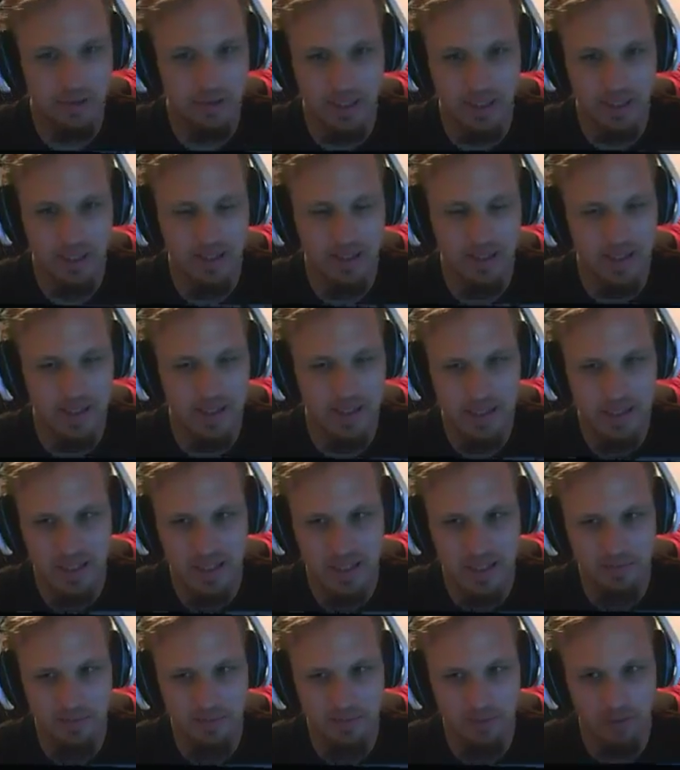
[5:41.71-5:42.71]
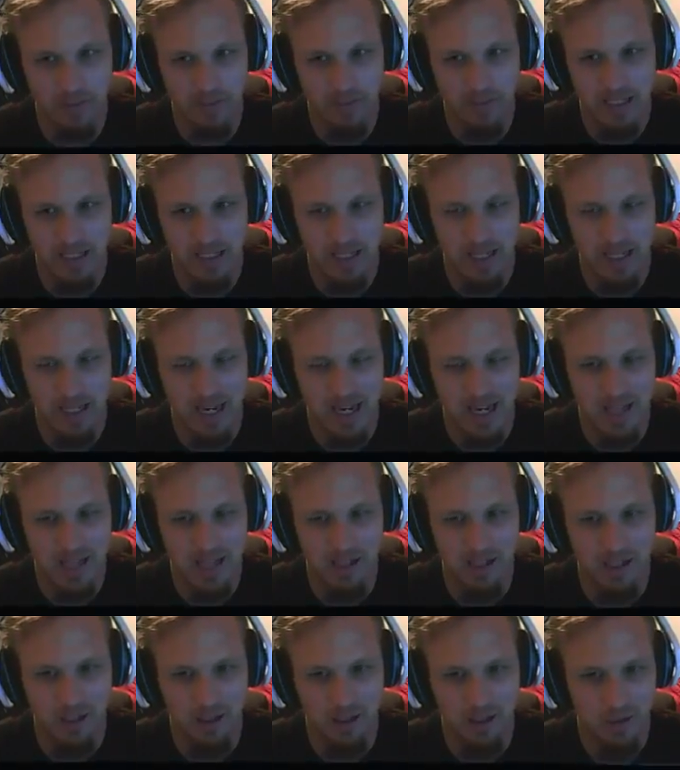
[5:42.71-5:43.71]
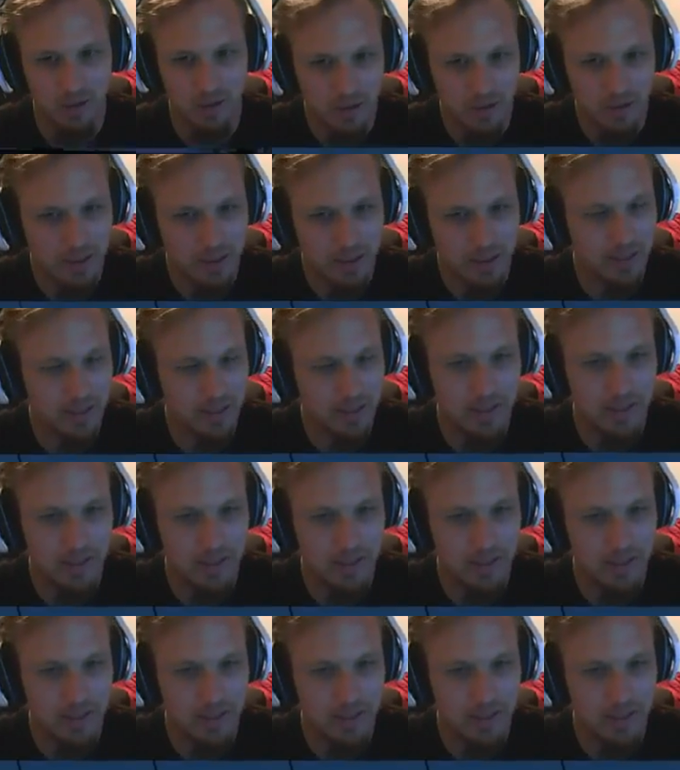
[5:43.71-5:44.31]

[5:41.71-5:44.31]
carrying some for me. I had Auto Loco carrying the